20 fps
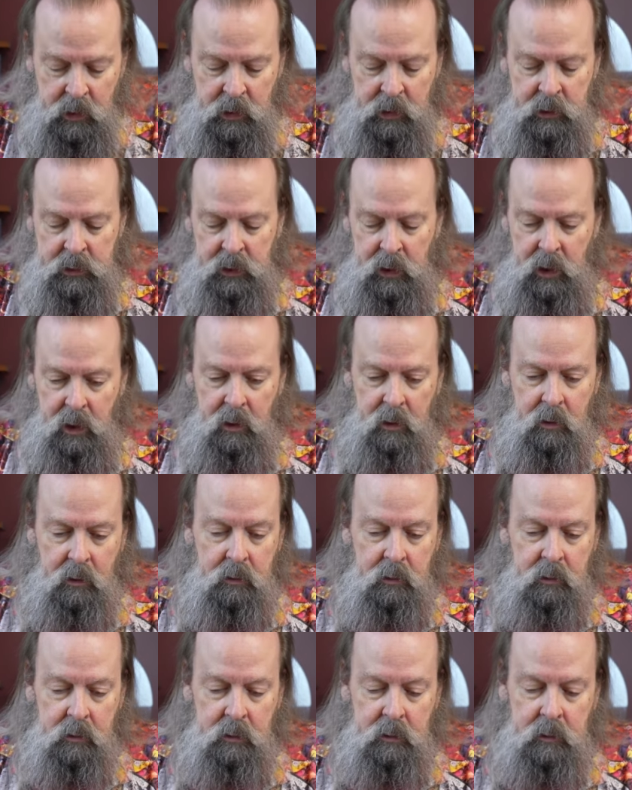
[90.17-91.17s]

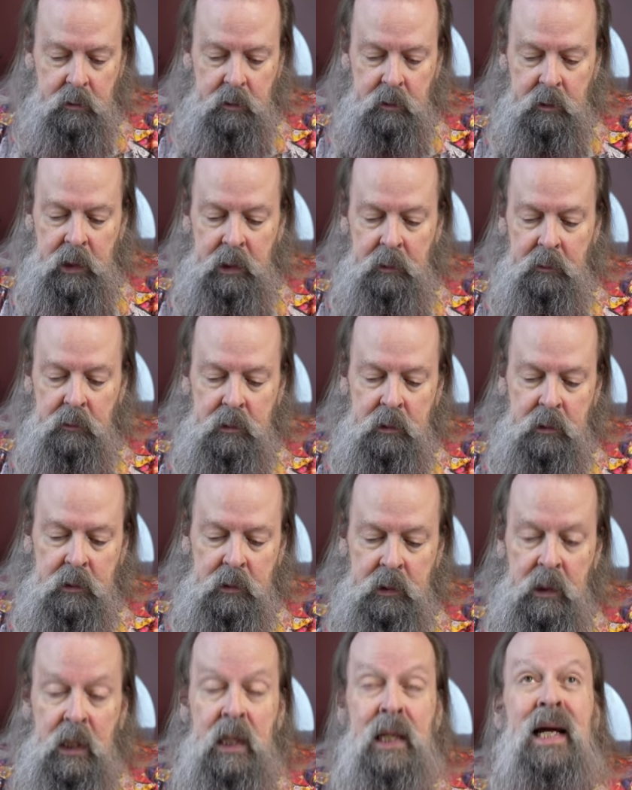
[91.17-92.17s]
So it,
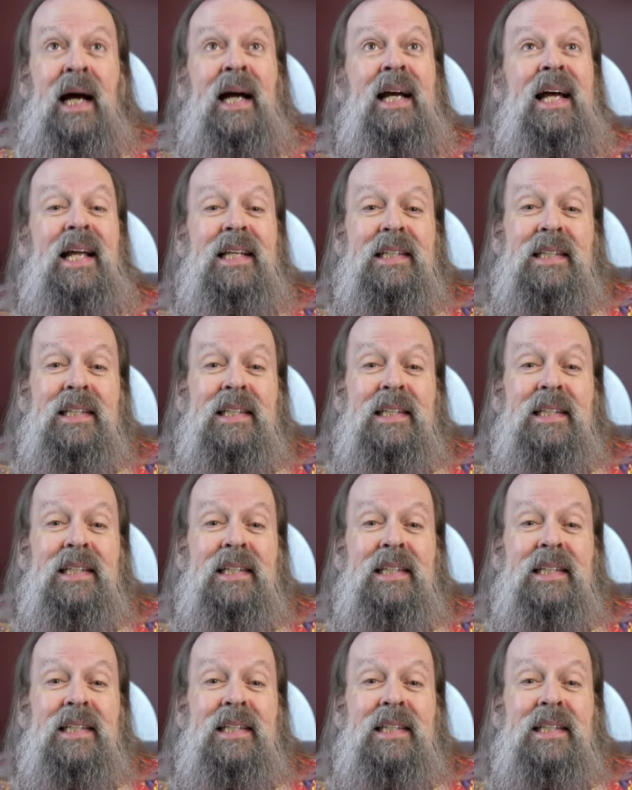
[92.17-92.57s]
again,